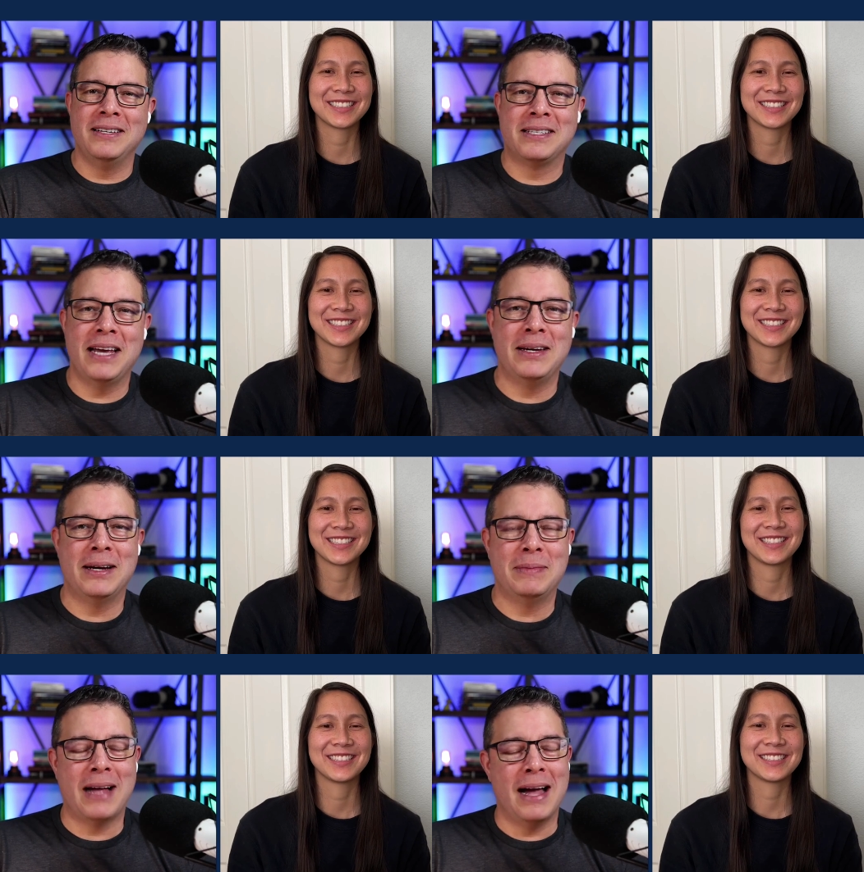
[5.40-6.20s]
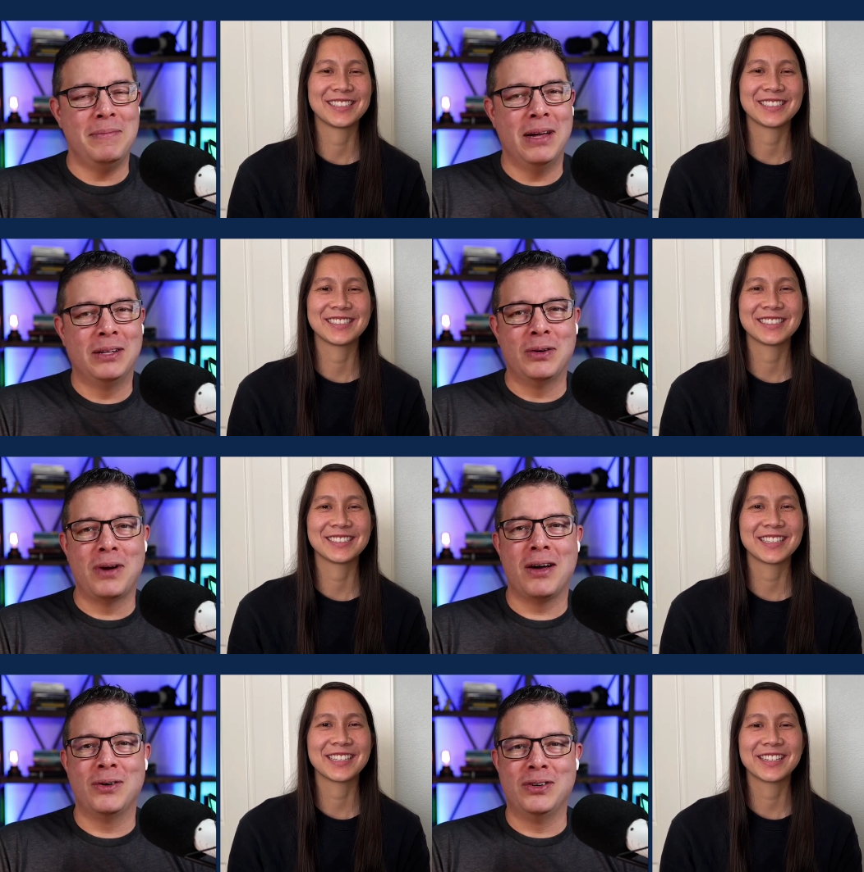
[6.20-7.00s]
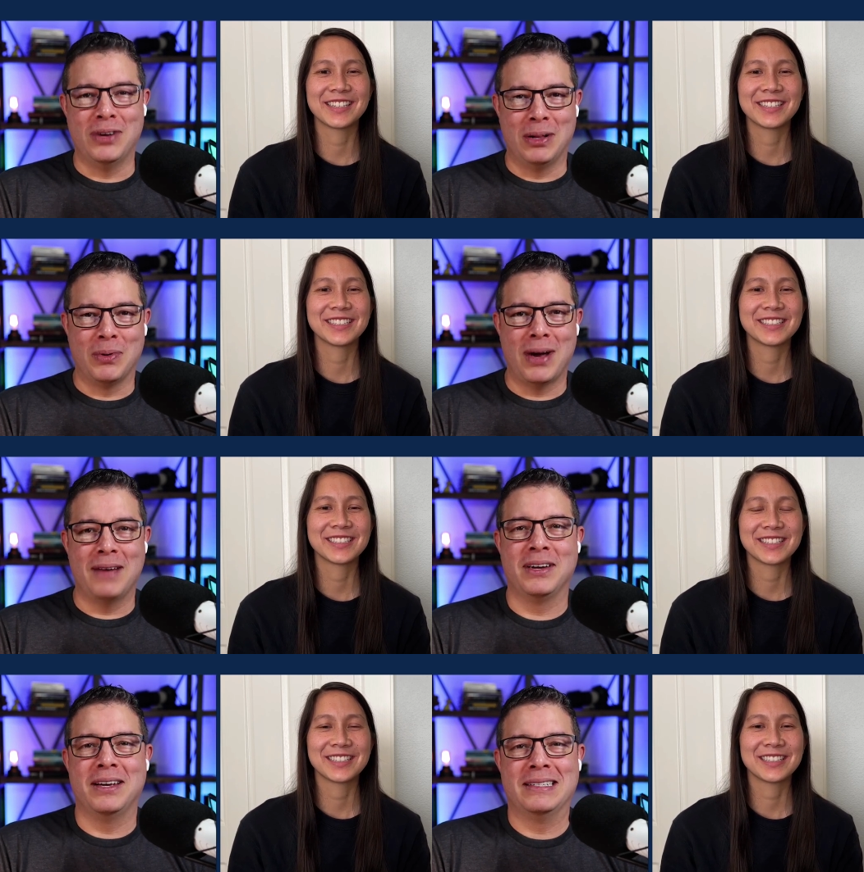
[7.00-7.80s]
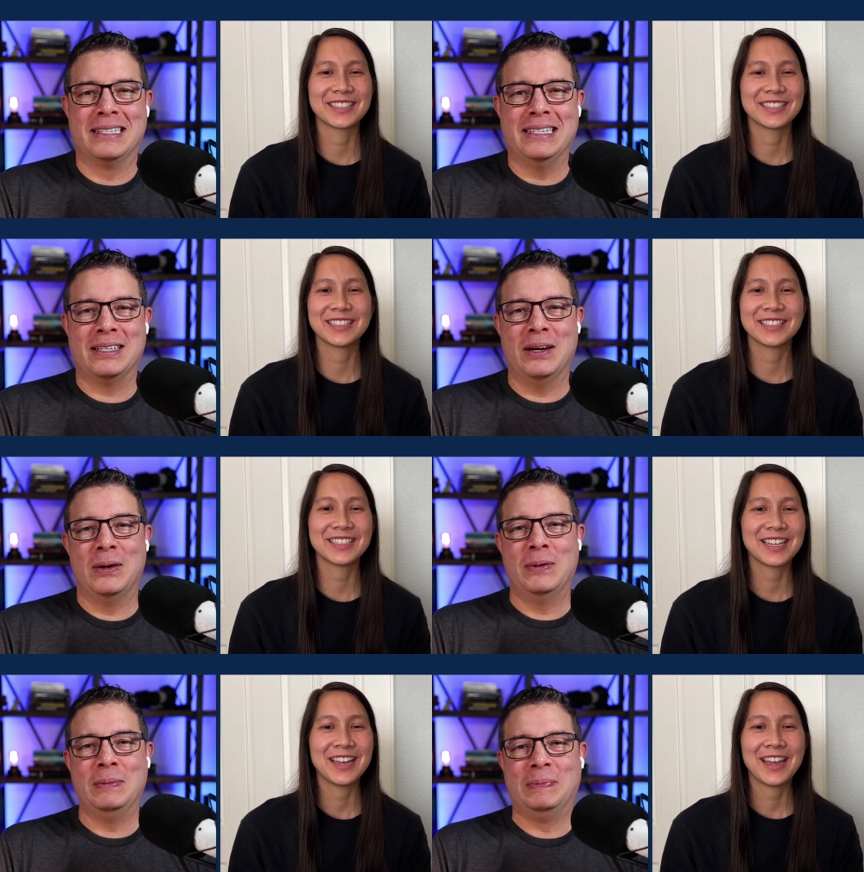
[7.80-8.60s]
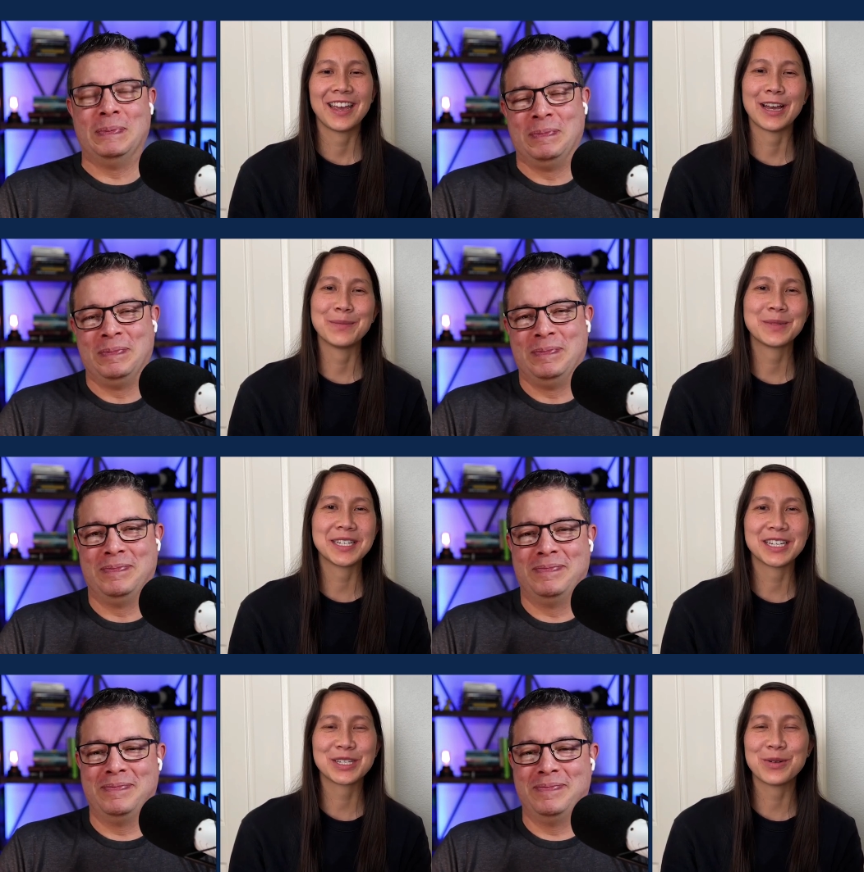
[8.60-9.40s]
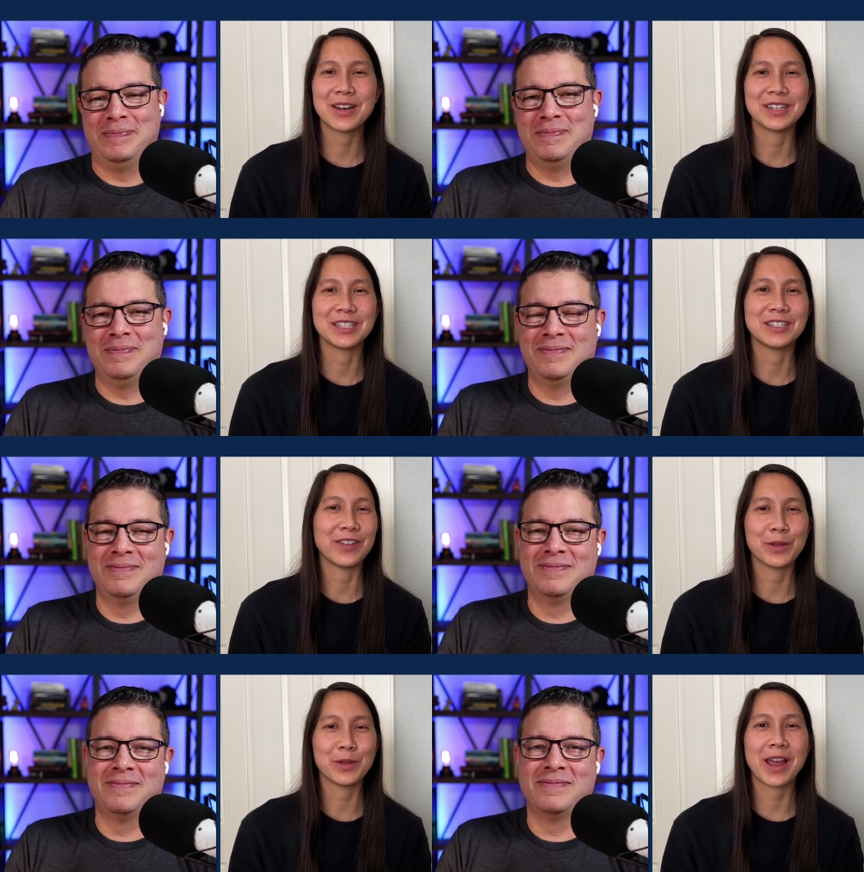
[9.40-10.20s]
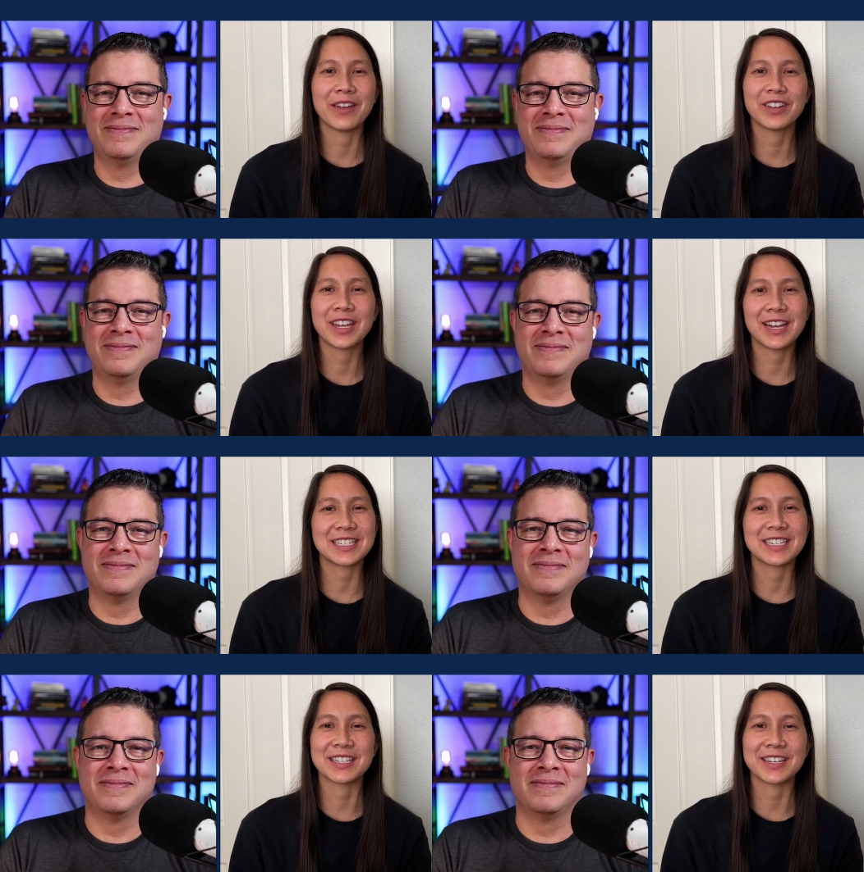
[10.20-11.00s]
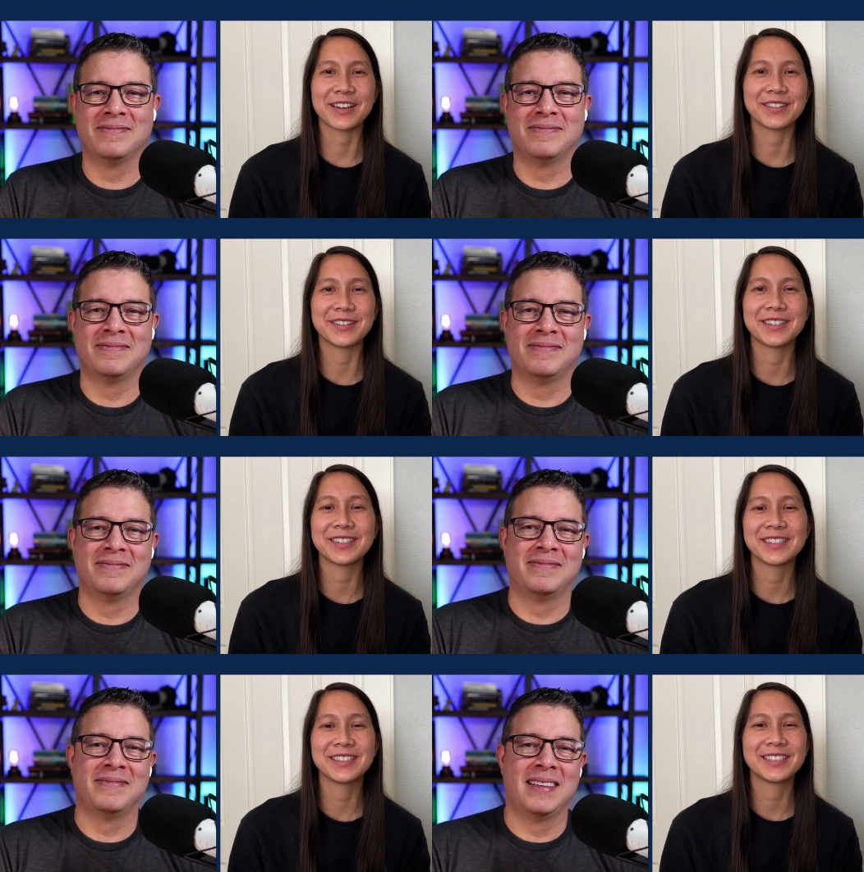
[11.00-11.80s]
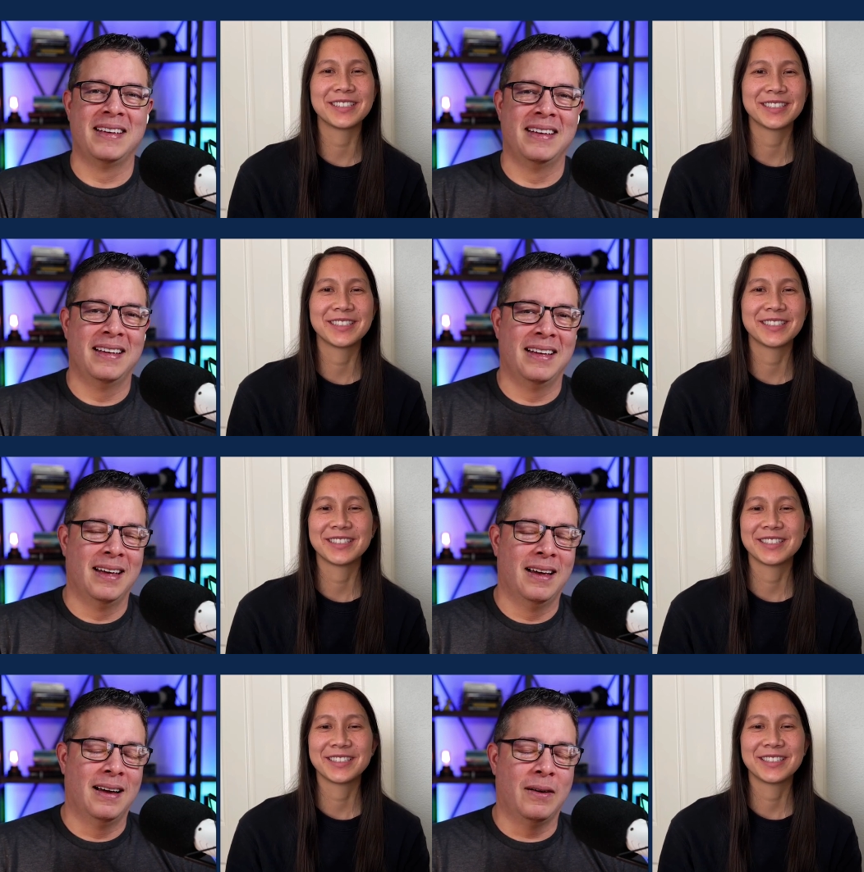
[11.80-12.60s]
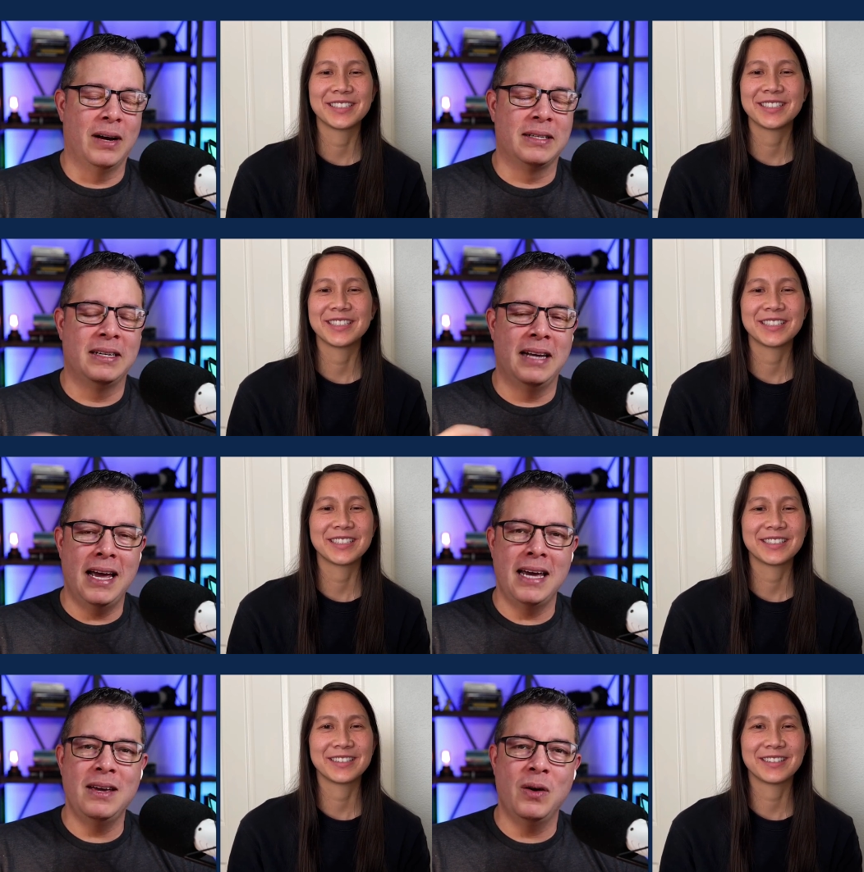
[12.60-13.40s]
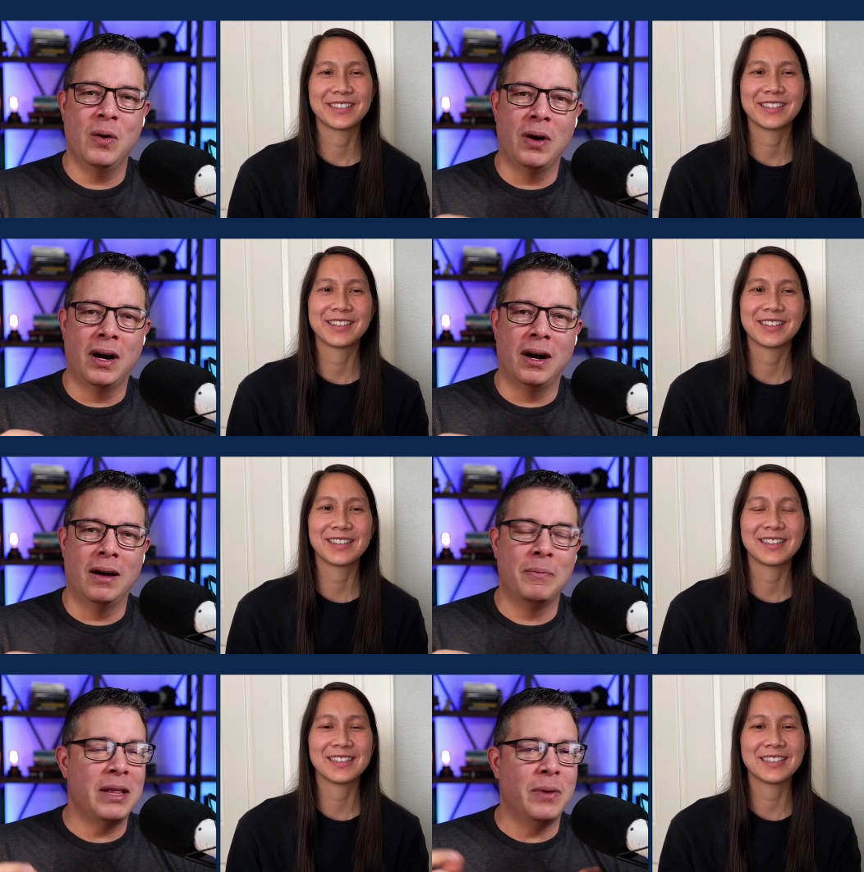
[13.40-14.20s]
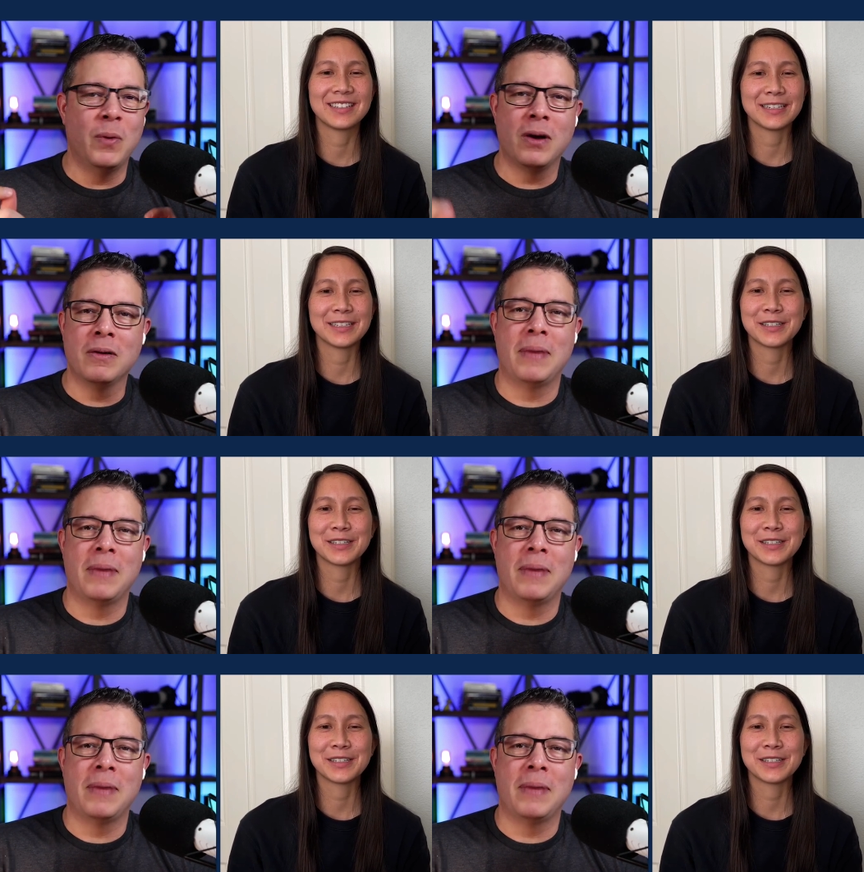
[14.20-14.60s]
Speaker 1: Stand-Up. I'm Mel Delgado, Developer Advocate at Cisco.
Speaker 2: And I'm Denise Kwan, Developer Advocate at Cisco.
Speaker 1: All right, today, uh, by the way, welcome